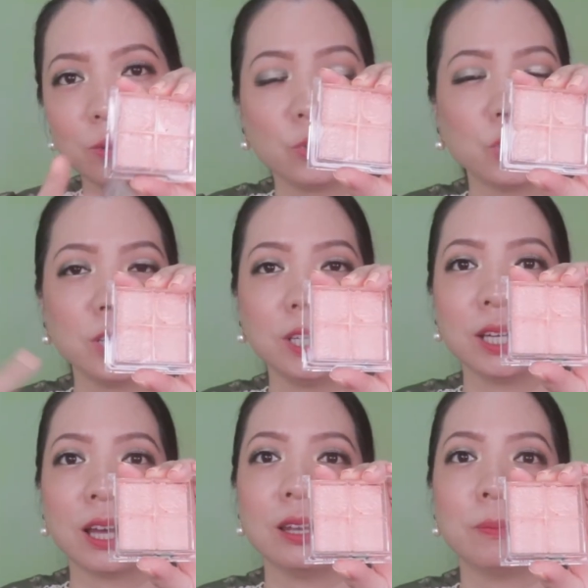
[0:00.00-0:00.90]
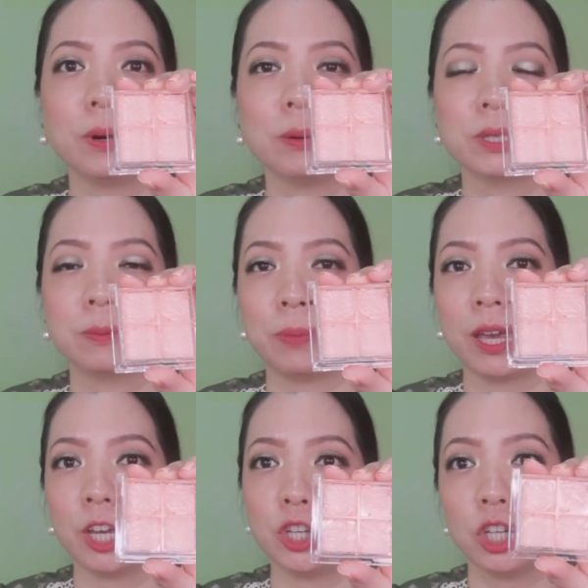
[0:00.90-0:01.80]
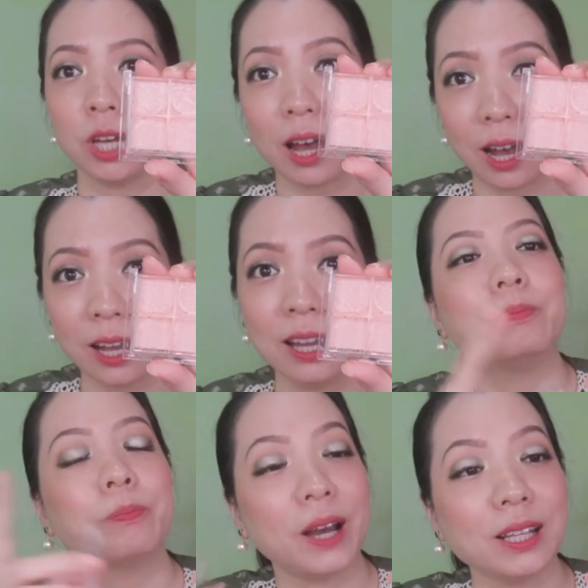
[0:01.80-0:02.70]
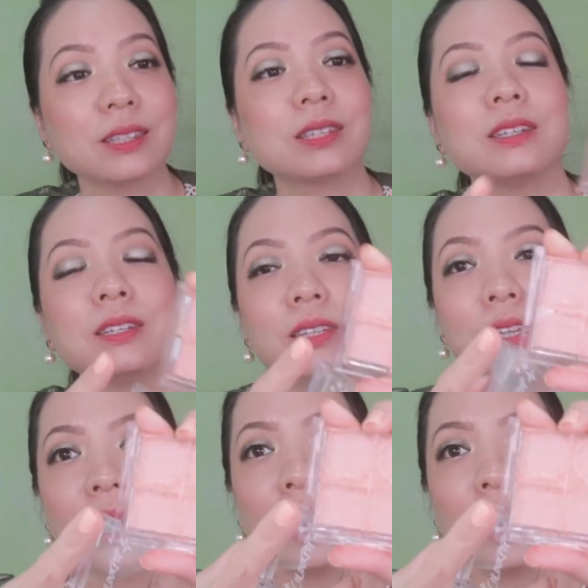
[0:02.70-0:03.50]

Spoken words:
usually Colourpop's packaging are, but they